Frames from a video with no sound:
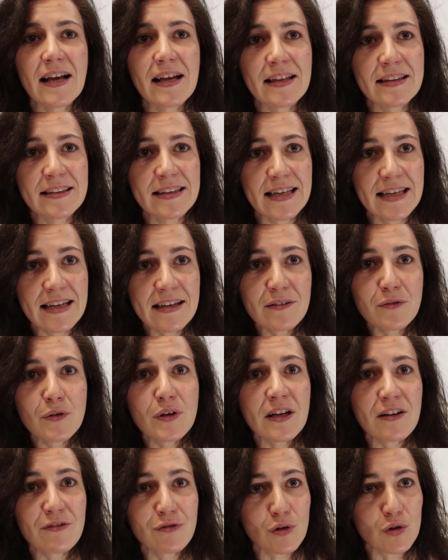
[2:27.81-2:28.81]
And there, we
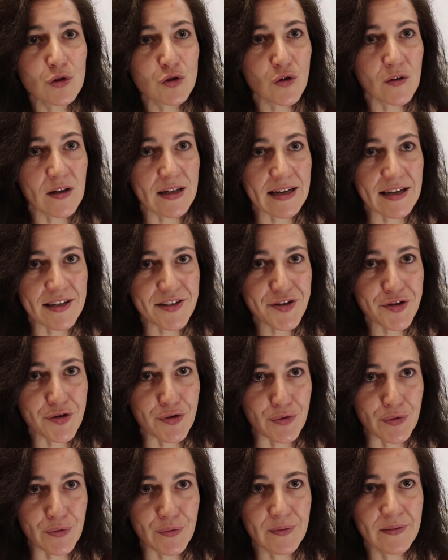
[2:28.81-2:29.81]
have also an
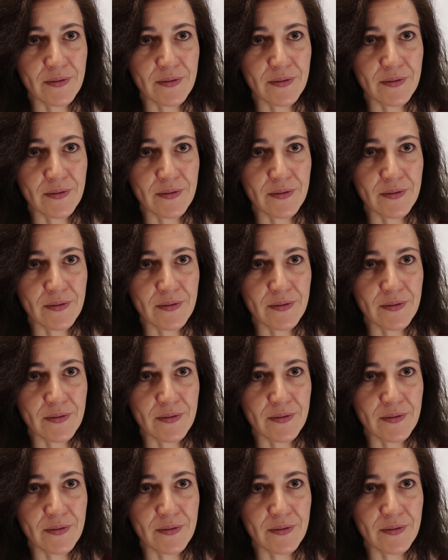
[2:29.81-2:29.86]
answer.